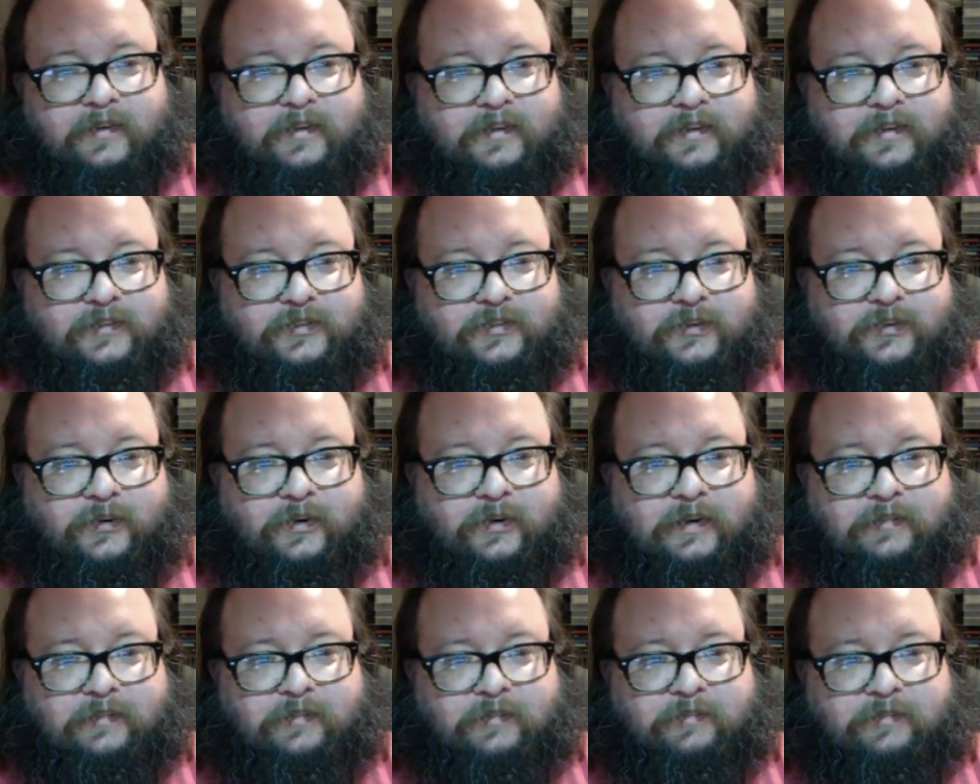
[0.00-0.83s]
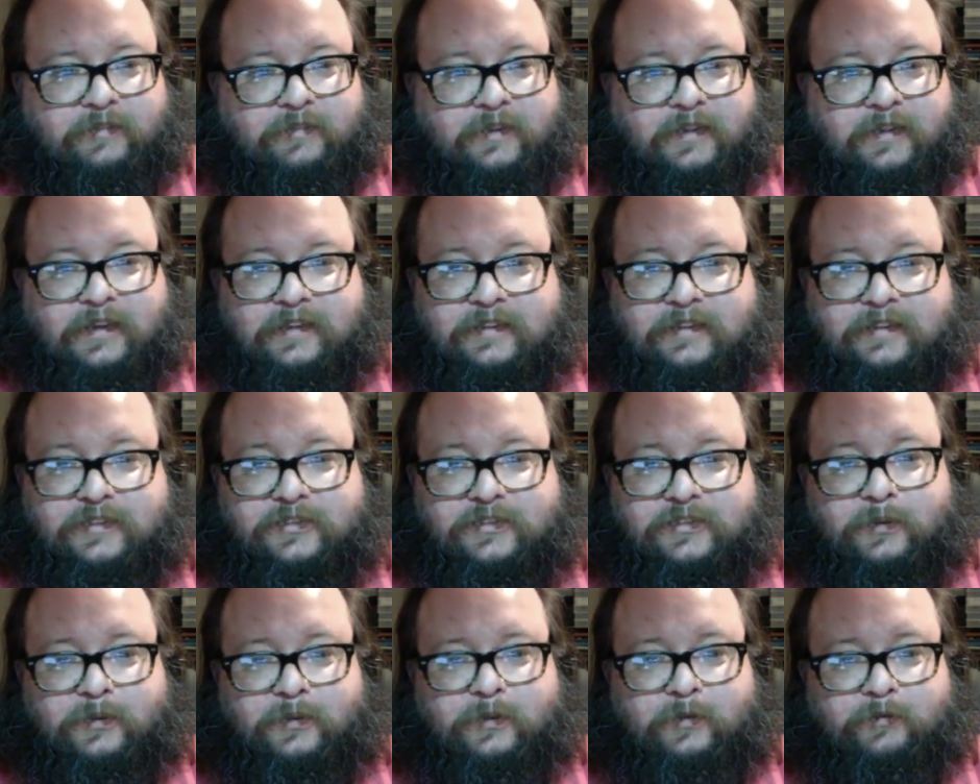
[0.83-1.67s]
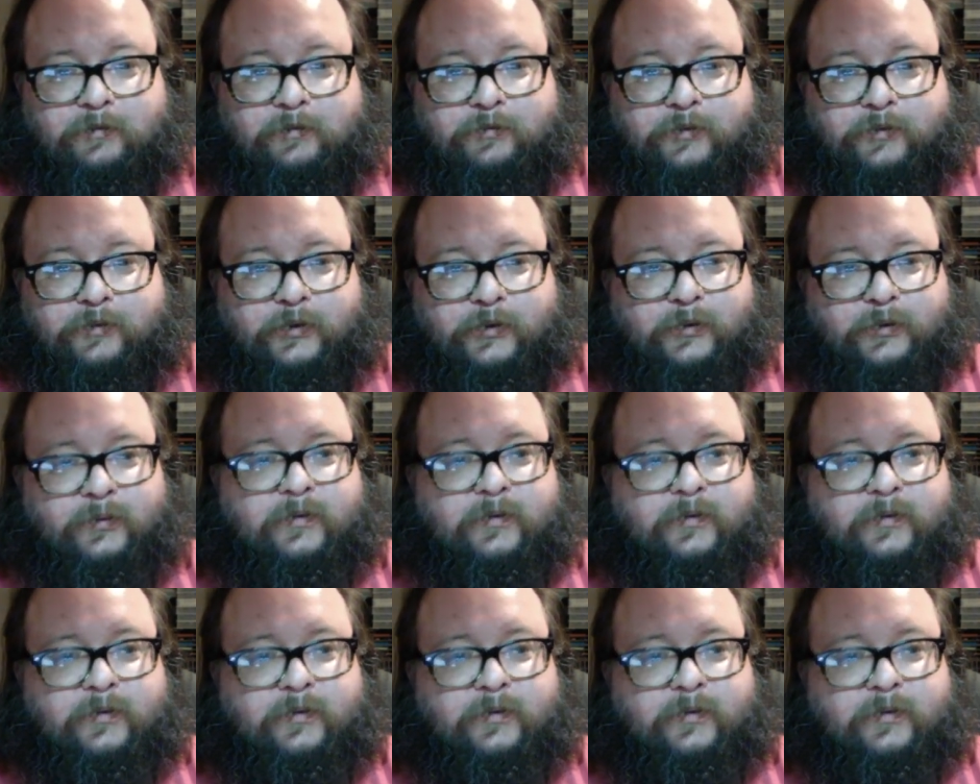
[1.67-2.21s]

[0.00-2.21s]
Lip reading: So don't ever feel like there's no room for you.